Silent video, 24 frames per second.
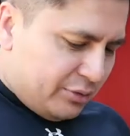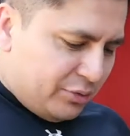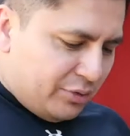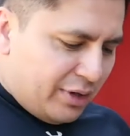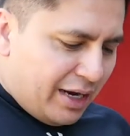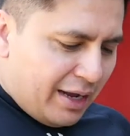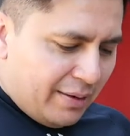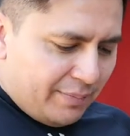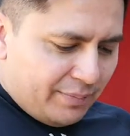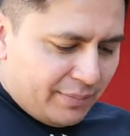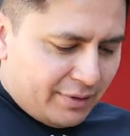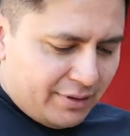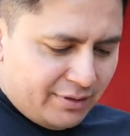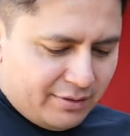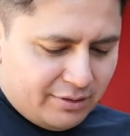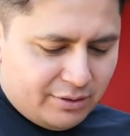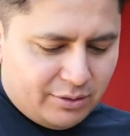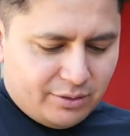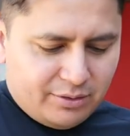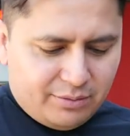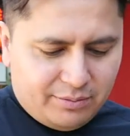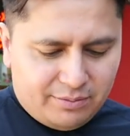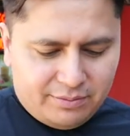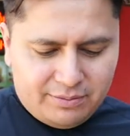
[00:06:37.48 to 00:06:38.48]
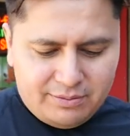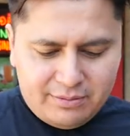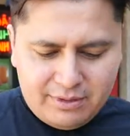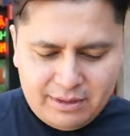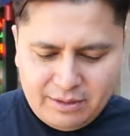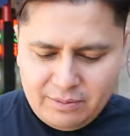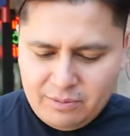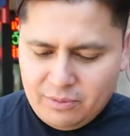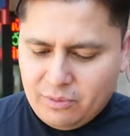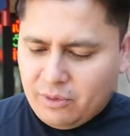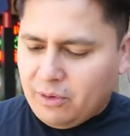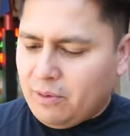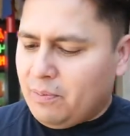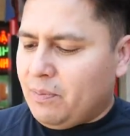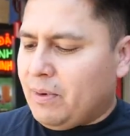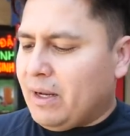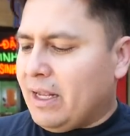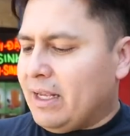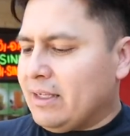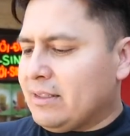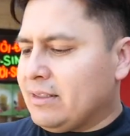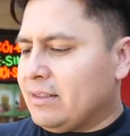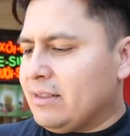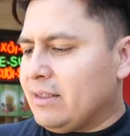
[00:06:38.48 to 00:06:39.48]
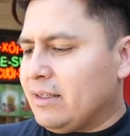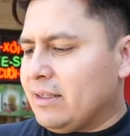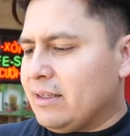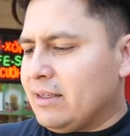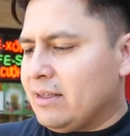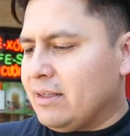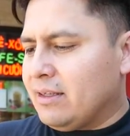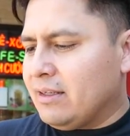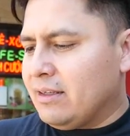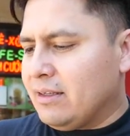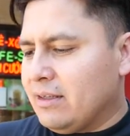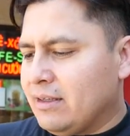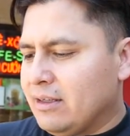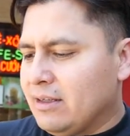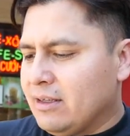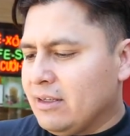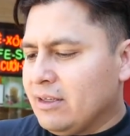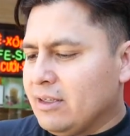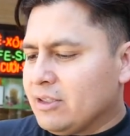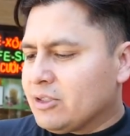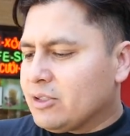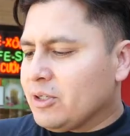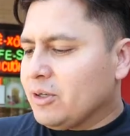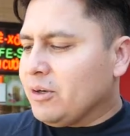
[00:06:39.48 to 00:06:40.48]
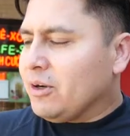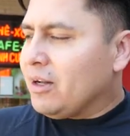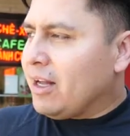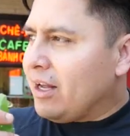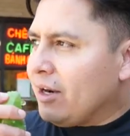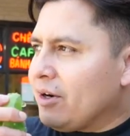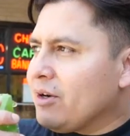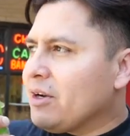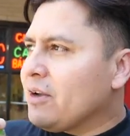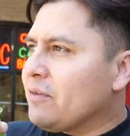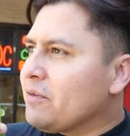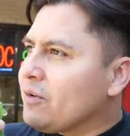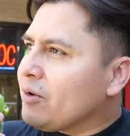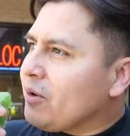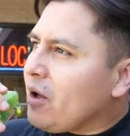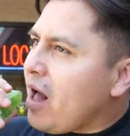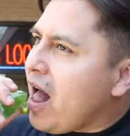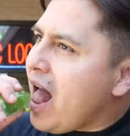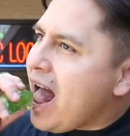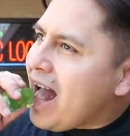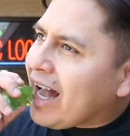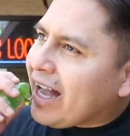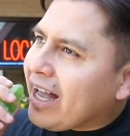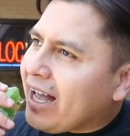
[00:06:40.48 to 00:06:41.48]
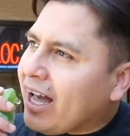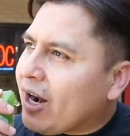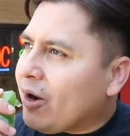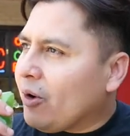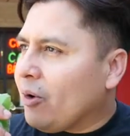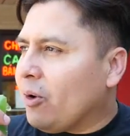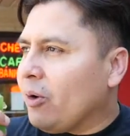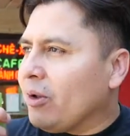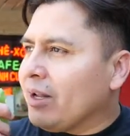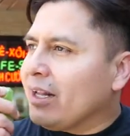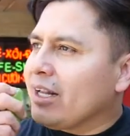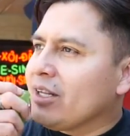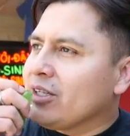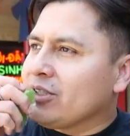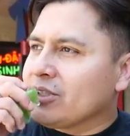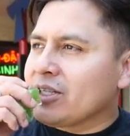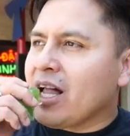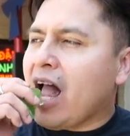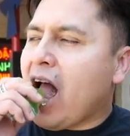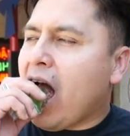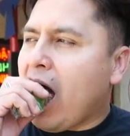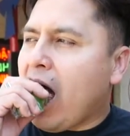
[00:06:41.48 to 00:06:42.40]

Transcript: wrapped so in more plastic. So I don't know if you got a hole and just